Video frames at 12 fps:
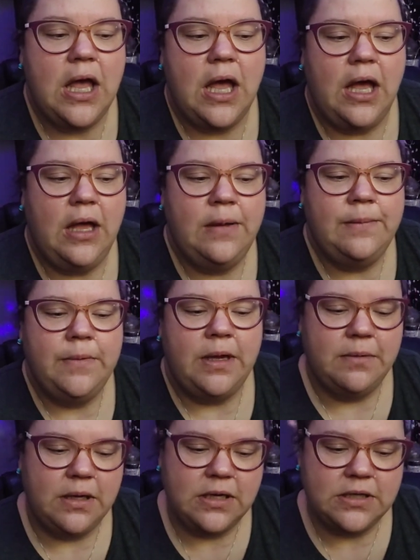
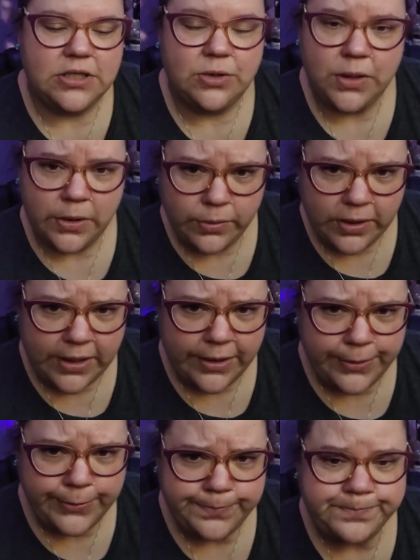I'm gonna tune out
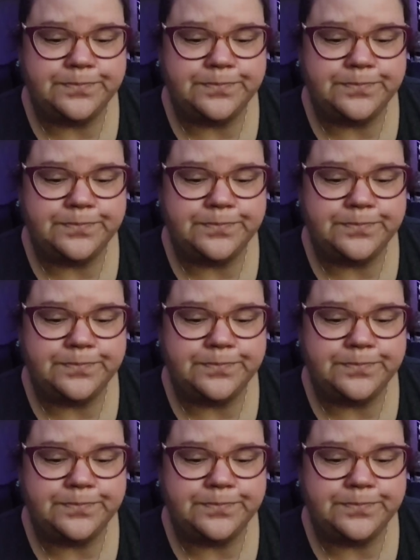now.